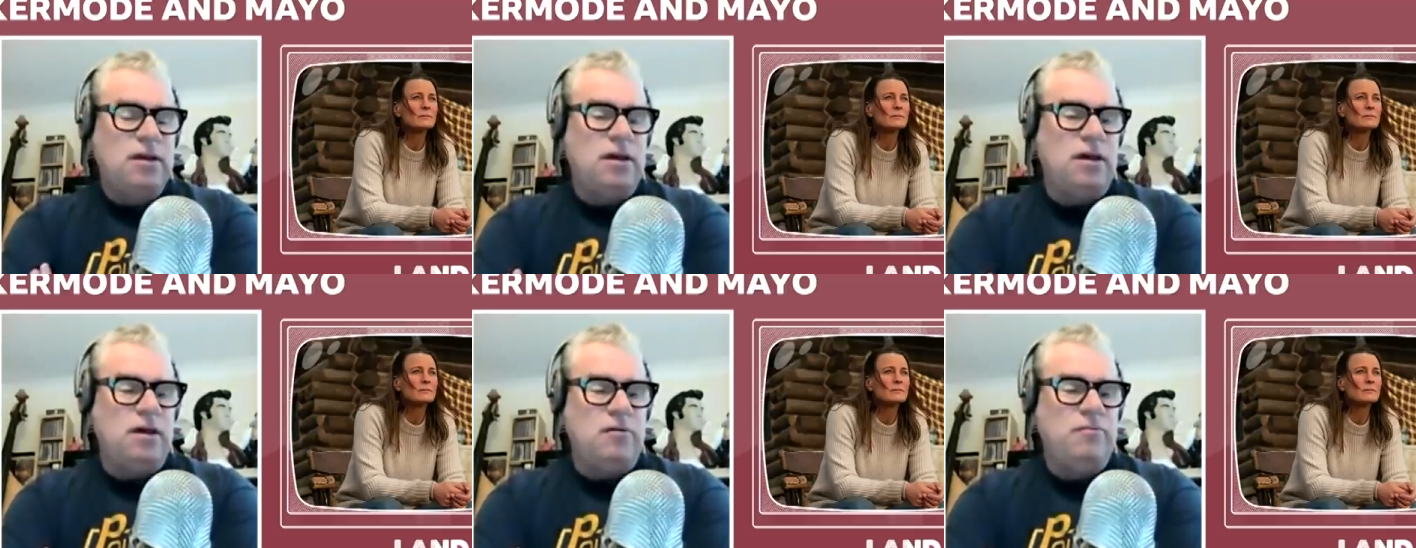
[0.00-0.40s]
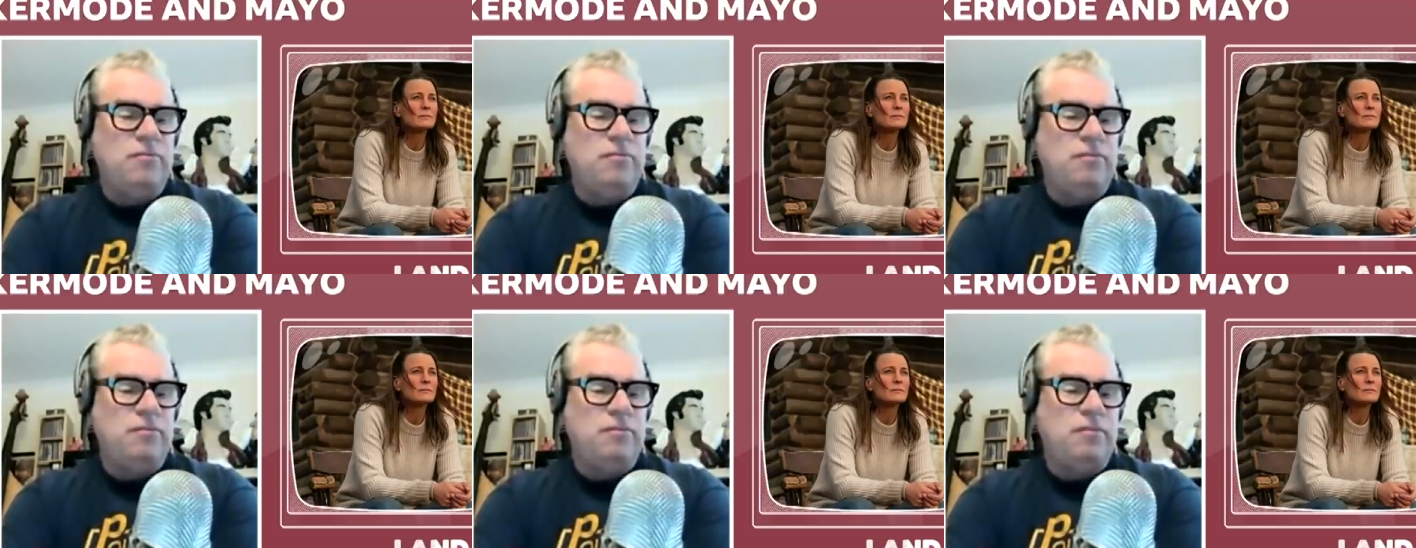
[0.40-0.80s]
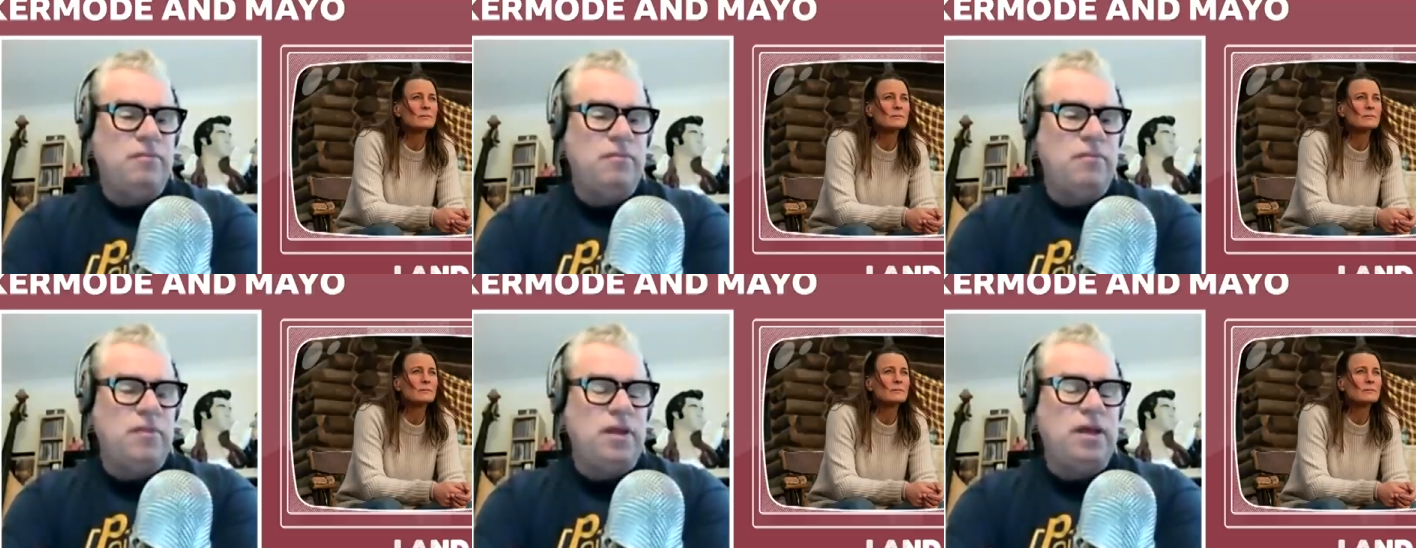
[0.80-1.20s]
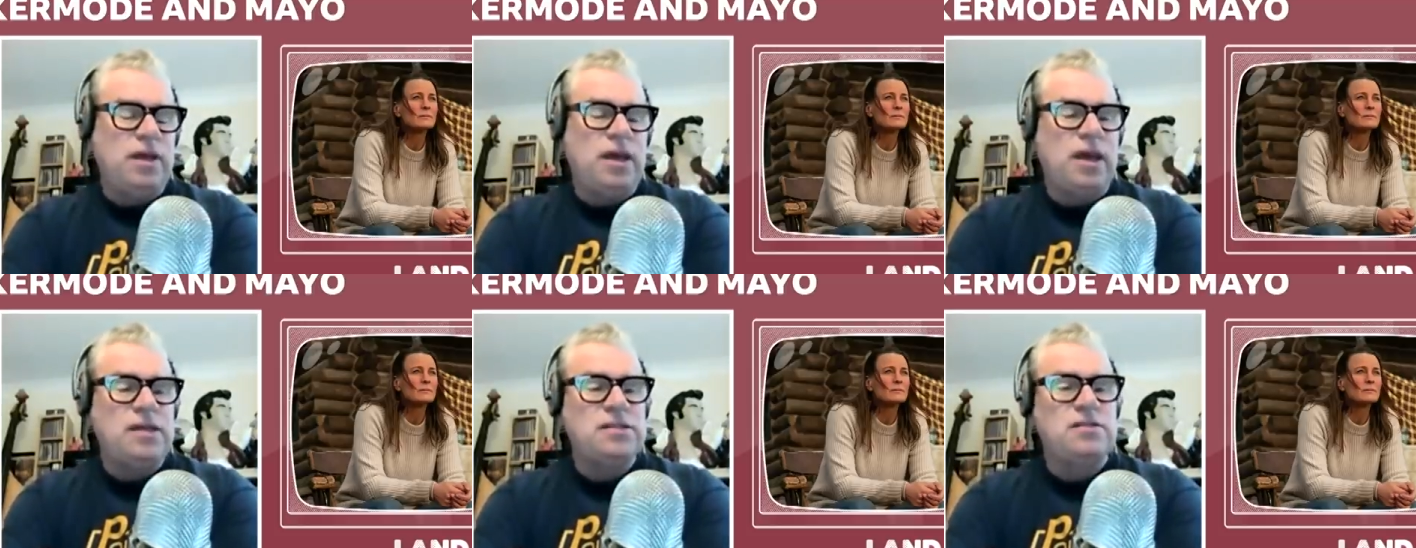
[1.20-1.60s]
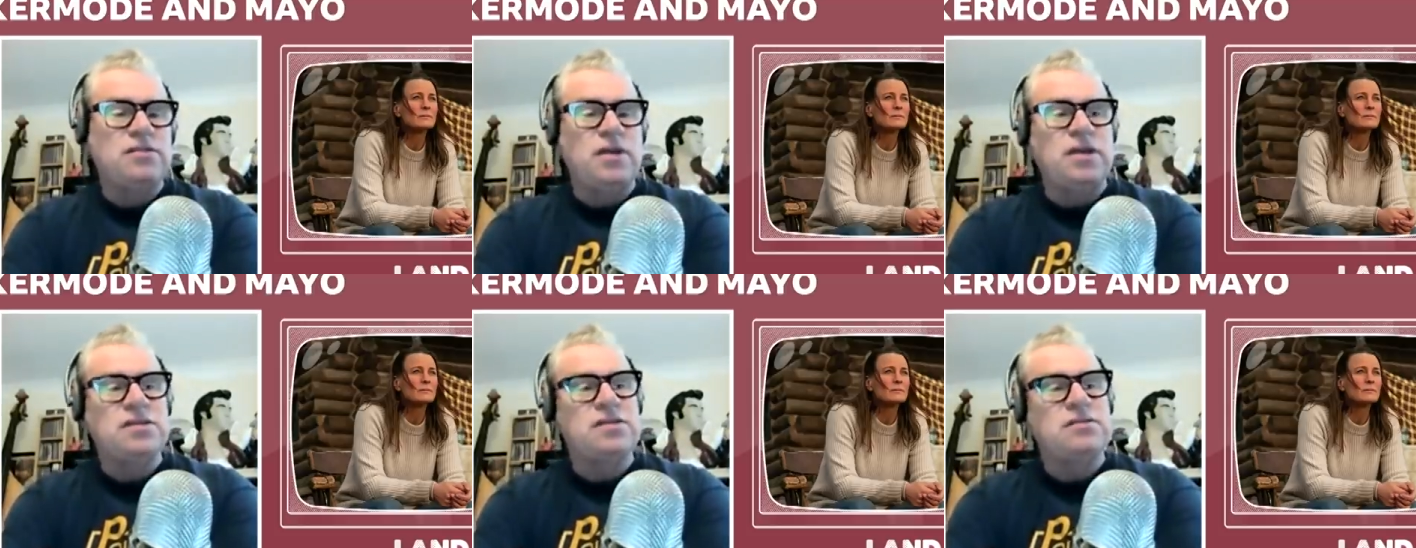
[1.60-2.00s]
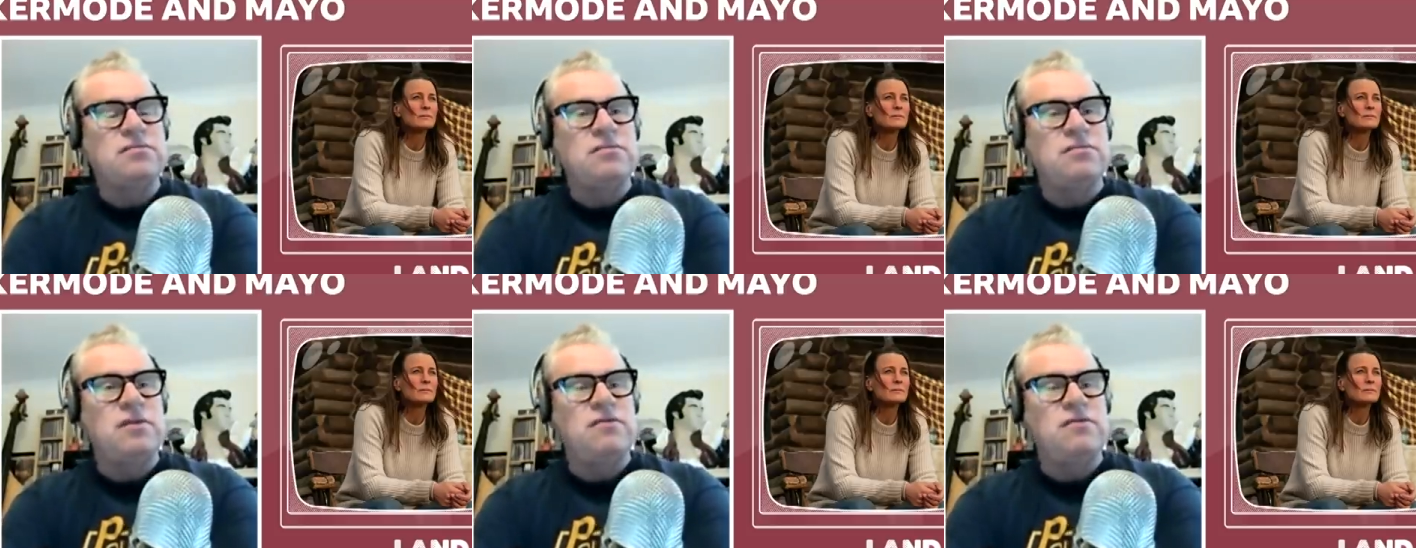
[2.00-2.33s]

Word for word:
Speaker 1: Um, in the case of this,